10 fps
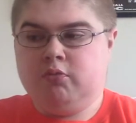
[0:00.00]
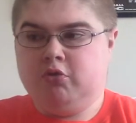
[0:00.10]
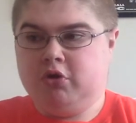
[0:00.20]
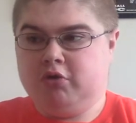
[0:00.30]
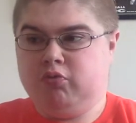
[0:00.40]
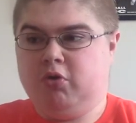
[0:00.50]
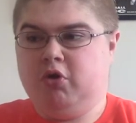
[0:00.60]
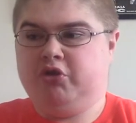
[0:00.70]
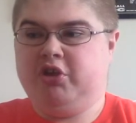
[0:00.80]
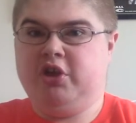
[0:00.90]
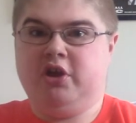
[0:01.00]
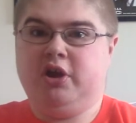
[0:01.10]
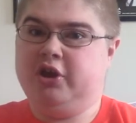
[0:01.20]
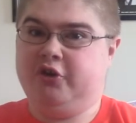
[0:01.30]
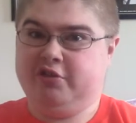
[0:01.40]
And
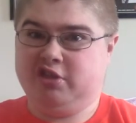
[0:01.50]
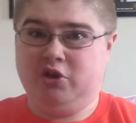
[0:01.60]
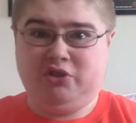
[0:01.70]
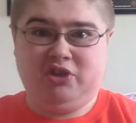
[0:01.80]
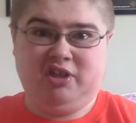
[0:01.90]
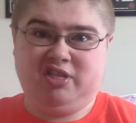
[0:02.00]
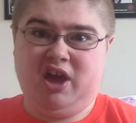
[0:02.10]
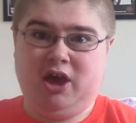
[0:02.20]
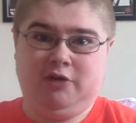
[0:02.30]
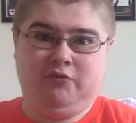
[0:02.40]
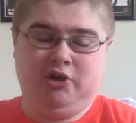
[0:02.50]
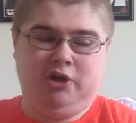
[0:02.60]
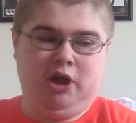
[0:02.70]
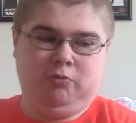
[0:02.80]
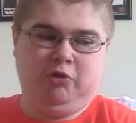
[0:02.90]
also it does have a